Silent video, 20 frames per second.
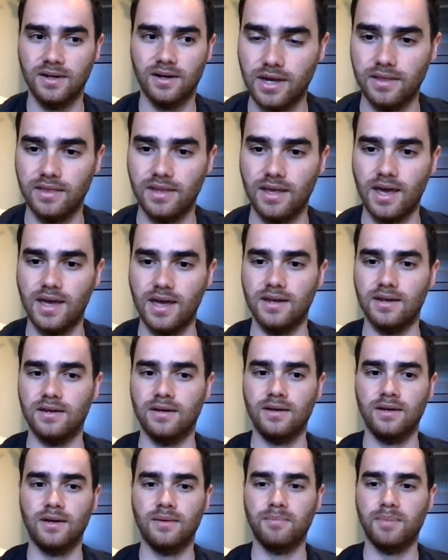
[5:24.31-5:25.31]
And then
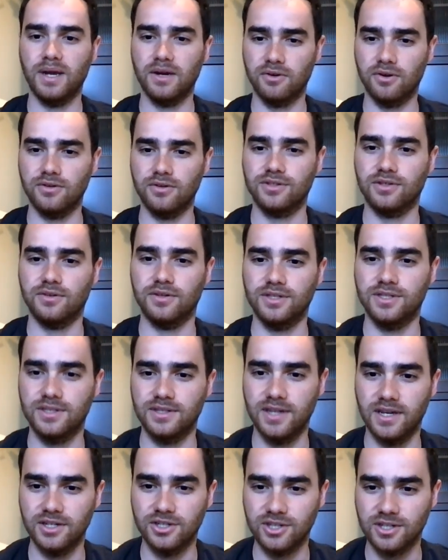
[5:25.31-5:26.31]
payroll
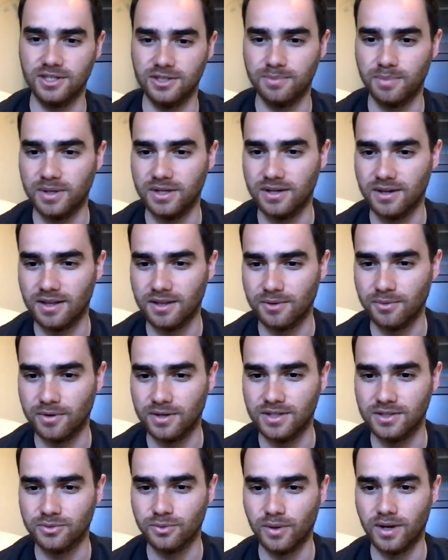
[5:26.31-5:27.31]
solicitation has been another
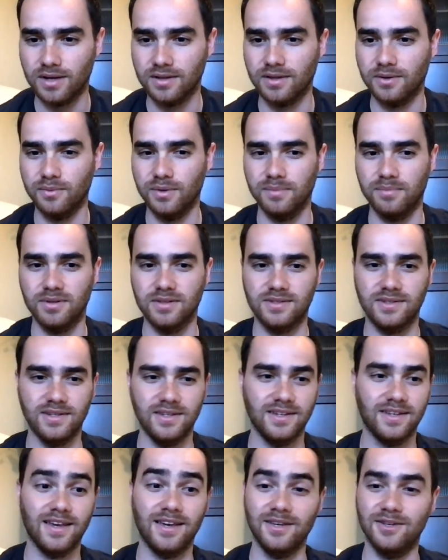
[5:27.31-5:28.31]
one as well that we've been
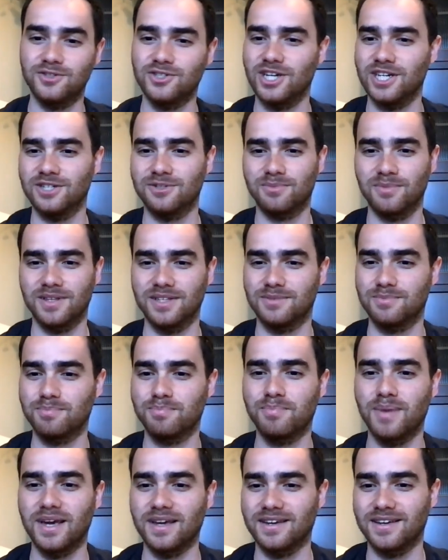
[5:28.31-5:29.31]
seeing. Can you change this
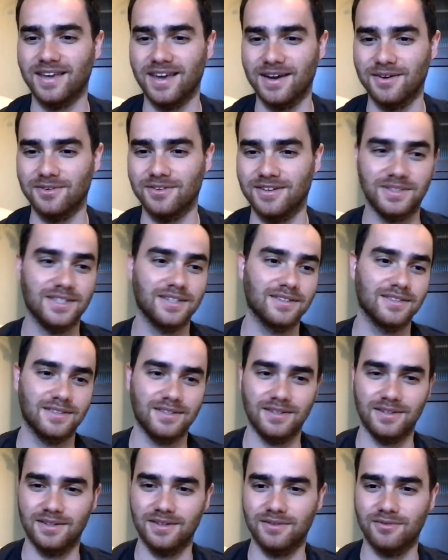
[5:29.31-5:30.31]
bank account
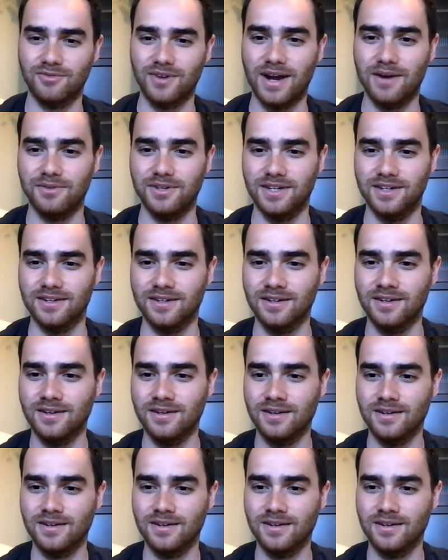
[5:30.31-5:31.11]
to route here?